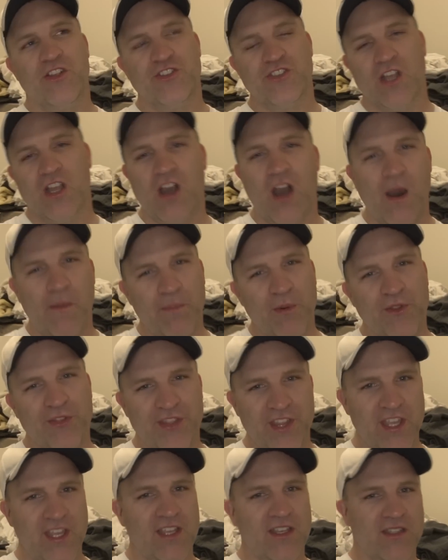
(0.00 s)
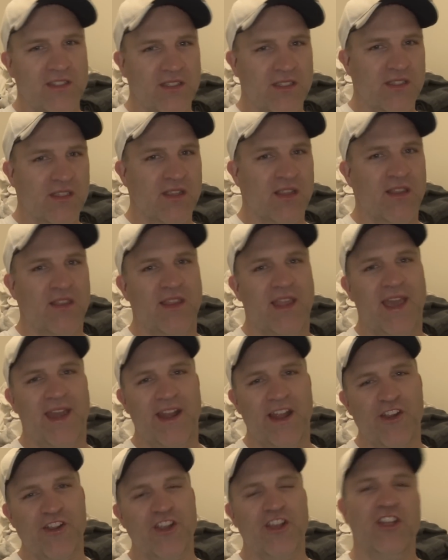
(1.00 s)
There's a couple things that
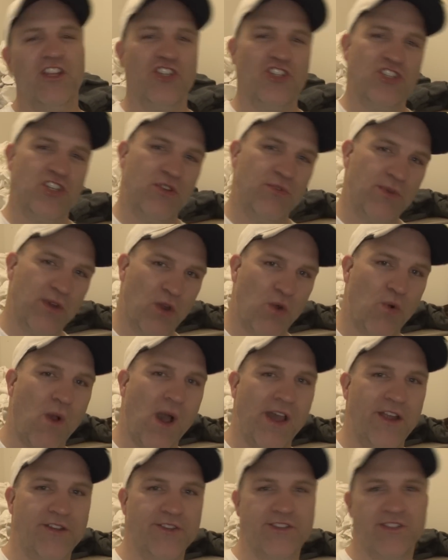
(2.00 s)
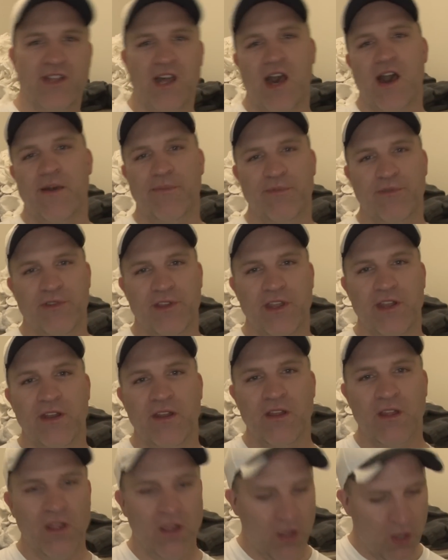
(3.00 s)
air conditioning requires to operate.
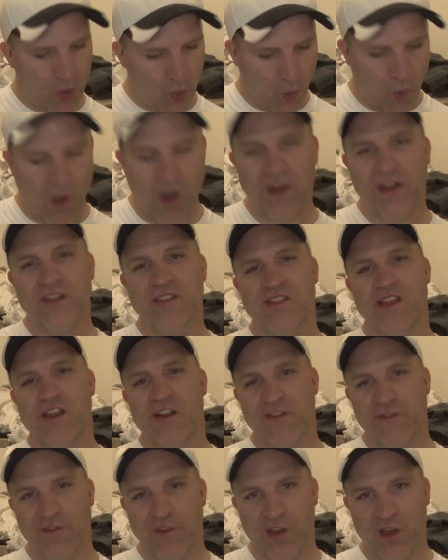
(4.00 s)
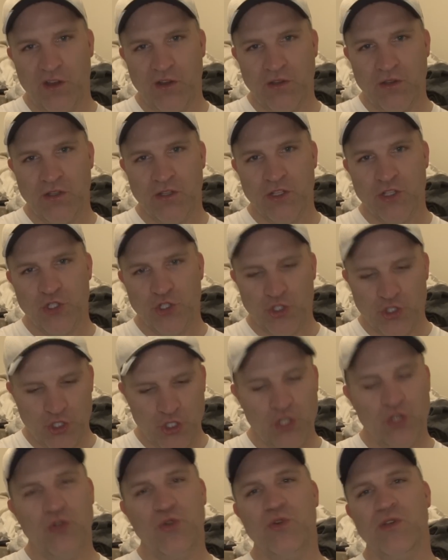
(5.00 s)
One is airflow.
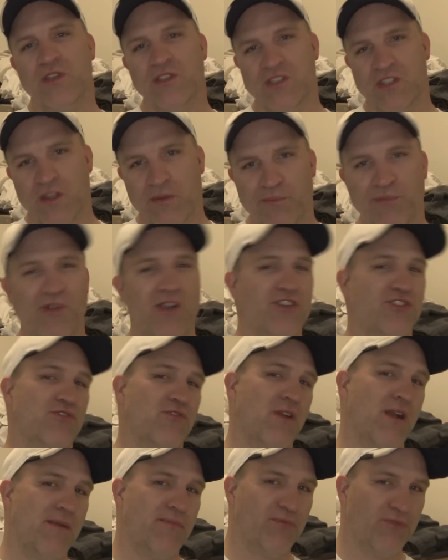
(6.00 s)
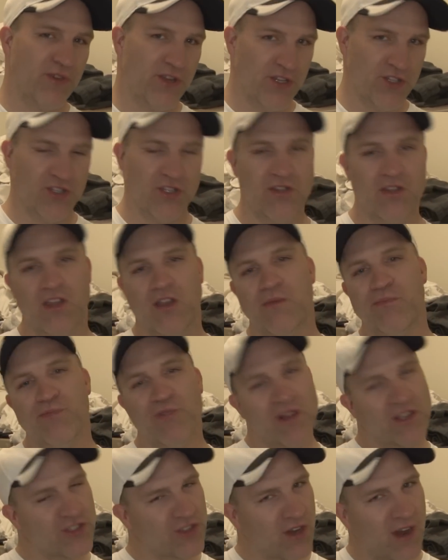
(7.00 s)
2 is compressor operation. The
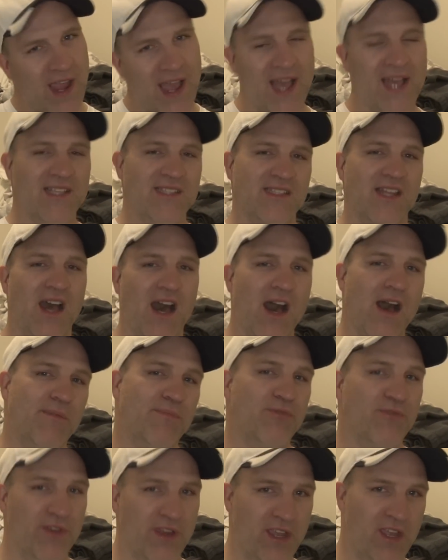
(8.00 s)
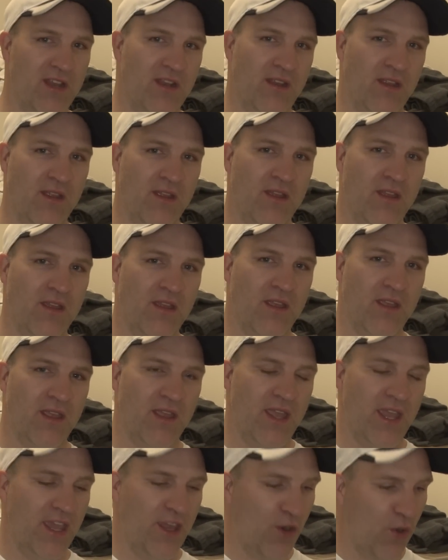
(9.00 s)
compressor has to operate
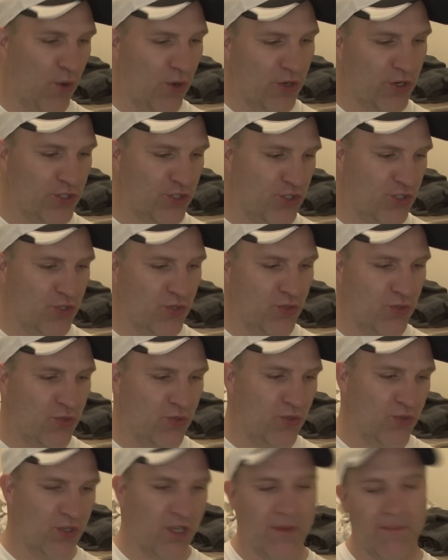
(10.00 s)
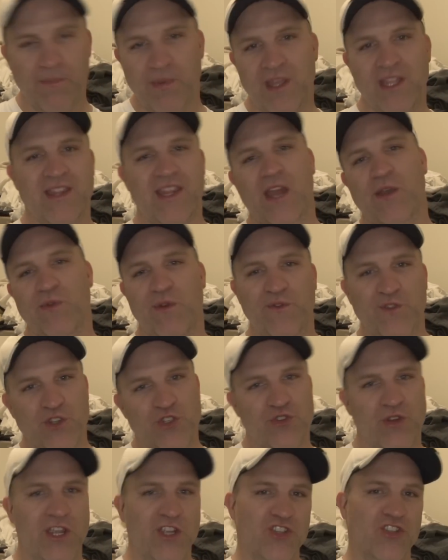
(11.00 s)
in order to complete that
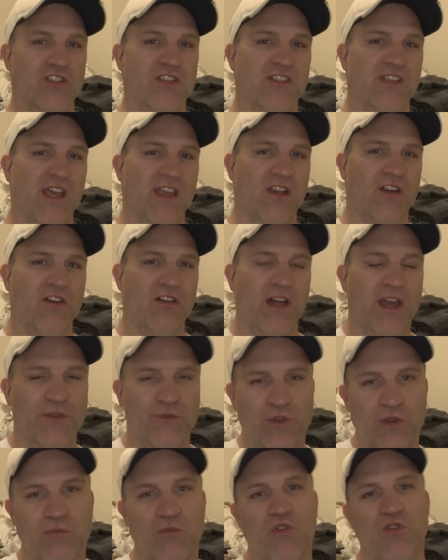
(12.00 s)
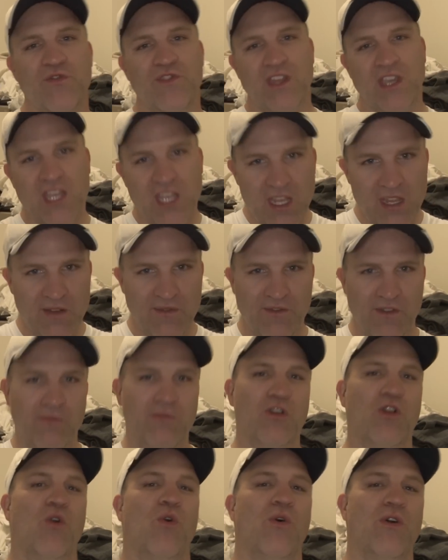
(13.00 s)
refrigeration cycle and remove the heat from
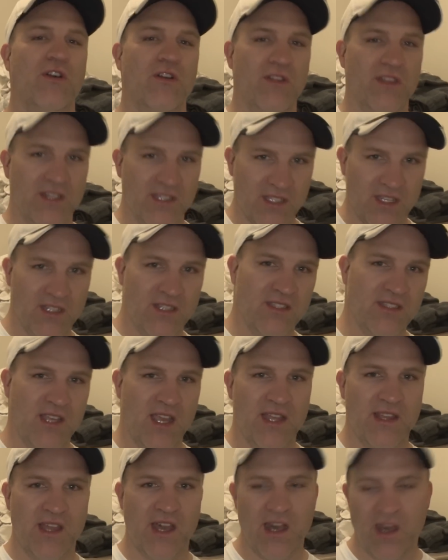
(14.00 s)
the coil that's inside the